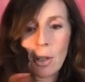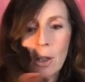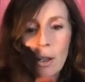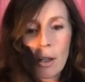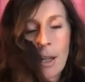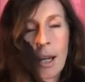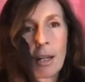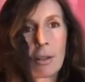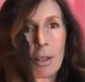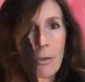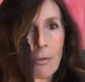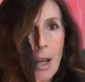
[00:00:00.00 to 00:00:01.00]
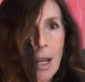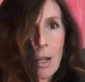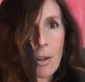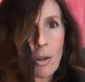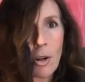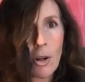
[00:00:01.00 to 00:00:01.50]
you can kind of
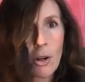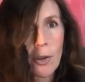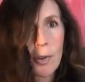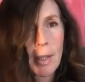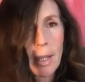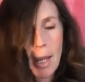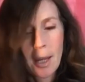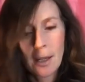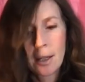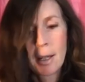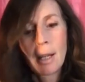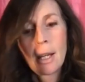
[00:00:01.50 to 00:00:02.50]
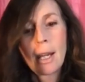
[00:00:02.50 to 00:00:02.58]
define your curls again.